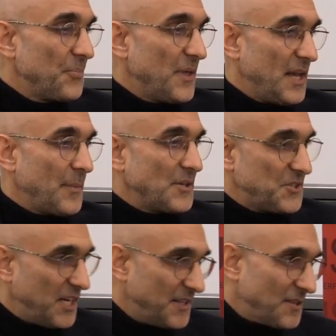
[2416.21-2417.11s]
And I'm not
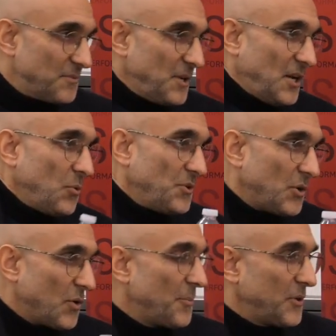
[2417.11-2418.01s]
saying that, you know, when you
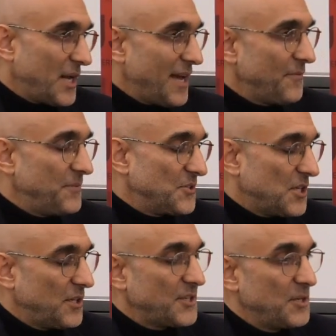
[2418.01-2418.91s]
grow up, you're going to have this
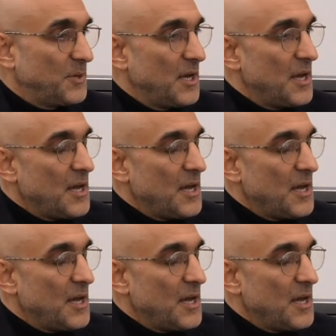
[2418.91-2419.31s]
collection, but